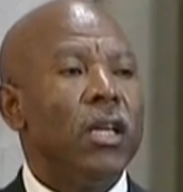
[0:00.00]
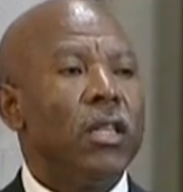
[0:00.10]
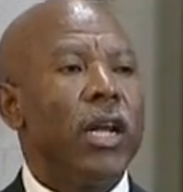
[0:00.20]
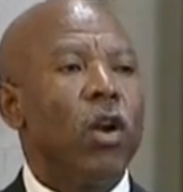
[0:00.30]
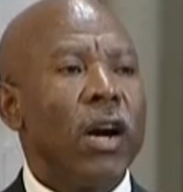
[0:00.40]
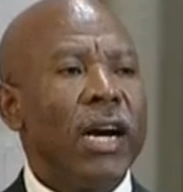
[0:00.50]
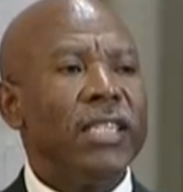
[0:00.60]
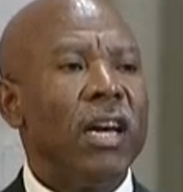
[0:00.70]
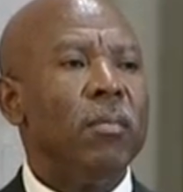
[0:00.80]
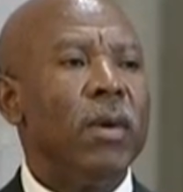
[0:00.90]
the
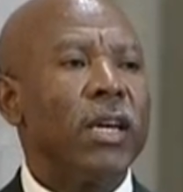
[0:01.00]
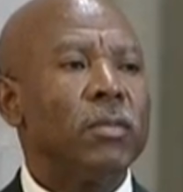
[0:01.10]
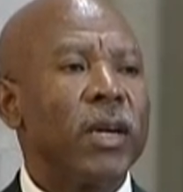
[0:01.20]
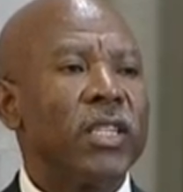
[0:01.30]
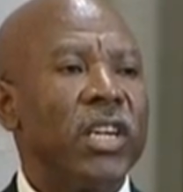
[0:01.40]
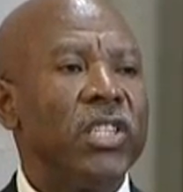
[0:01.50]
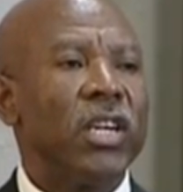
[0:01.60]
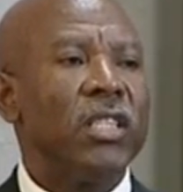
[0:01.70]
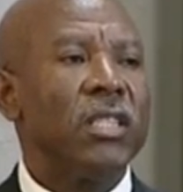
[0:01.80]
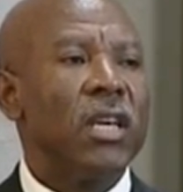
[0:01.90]
longer-term
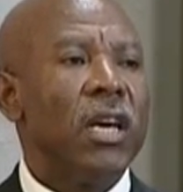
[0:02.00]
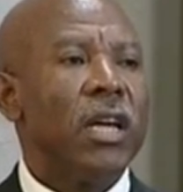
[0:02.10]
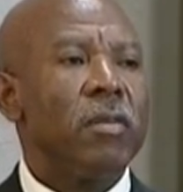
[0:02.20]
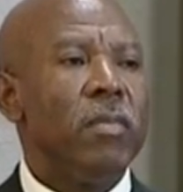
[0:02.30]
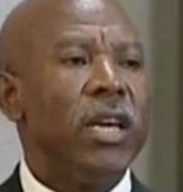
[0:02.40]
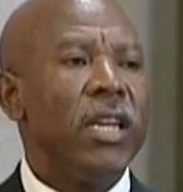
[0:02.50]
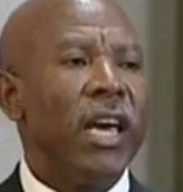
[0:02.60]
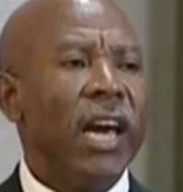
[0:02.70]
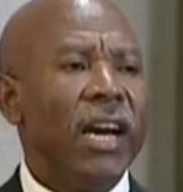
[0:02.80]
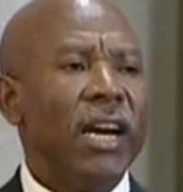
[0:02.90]
expectations remain
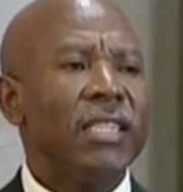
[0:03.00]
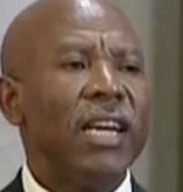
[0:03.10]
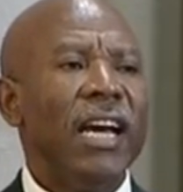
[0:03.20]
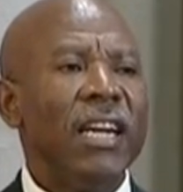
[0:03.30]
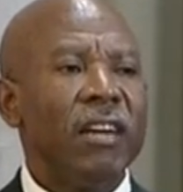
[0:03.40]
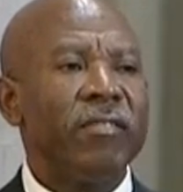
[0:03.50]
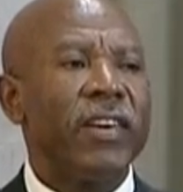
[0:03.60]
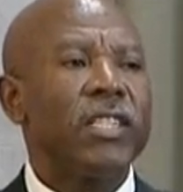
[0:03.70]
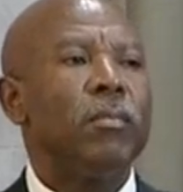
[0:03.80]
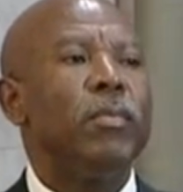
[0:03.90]
anchored
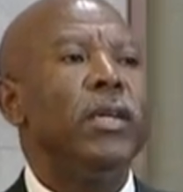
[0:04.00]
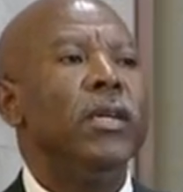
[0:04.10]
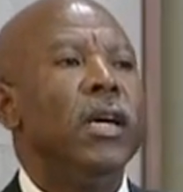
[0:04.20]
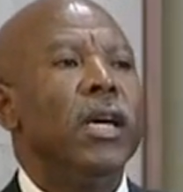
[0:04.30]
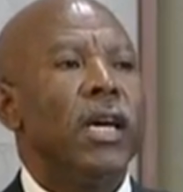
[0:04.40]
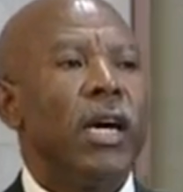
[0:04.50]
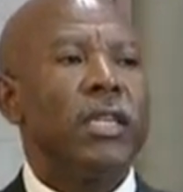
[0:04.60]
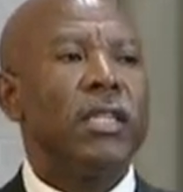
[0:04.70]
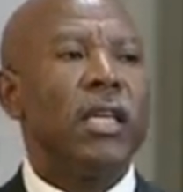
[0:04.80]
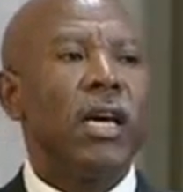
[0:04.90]
uncomfortably at
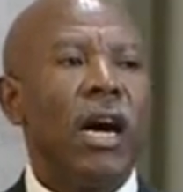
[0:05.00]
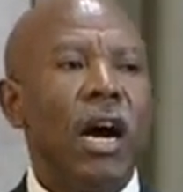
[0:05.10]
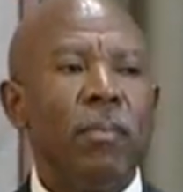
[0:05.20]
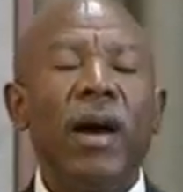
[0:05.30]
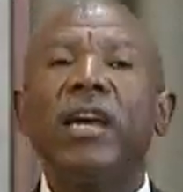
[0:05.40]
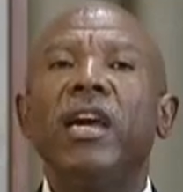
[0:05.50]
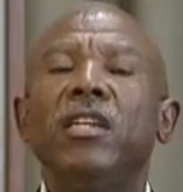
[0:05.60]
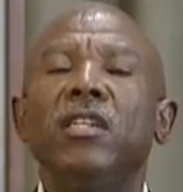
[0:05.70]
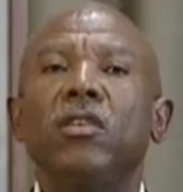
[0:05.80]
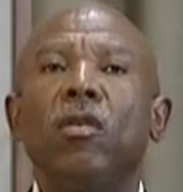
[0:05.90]
the upper
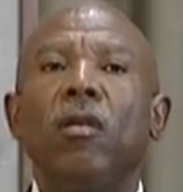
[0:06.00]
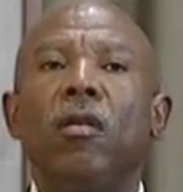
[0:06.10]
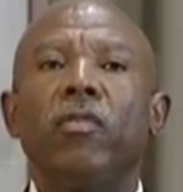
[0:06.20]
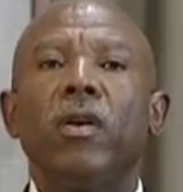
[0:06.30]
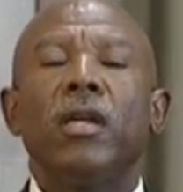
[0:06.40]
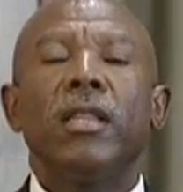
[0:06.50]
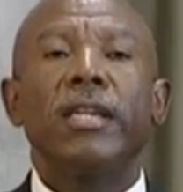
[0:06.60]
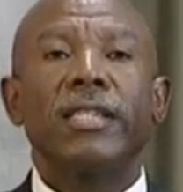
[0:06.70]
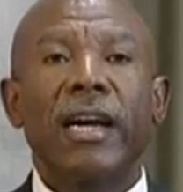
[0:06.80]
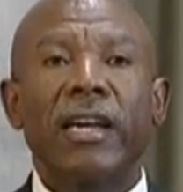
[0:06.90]
end of the
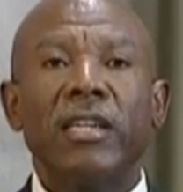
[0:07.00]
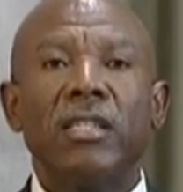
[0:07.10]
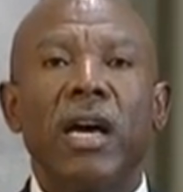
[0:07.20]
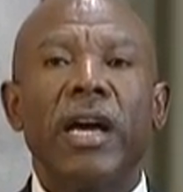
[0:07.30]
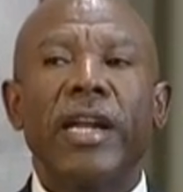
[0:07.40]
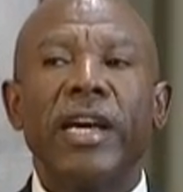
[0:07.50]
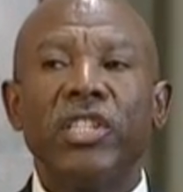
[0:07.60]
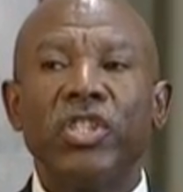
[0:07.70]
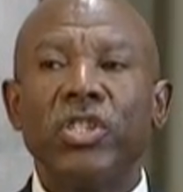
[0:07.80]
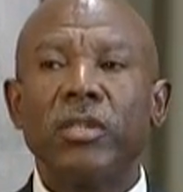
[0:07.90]
target range.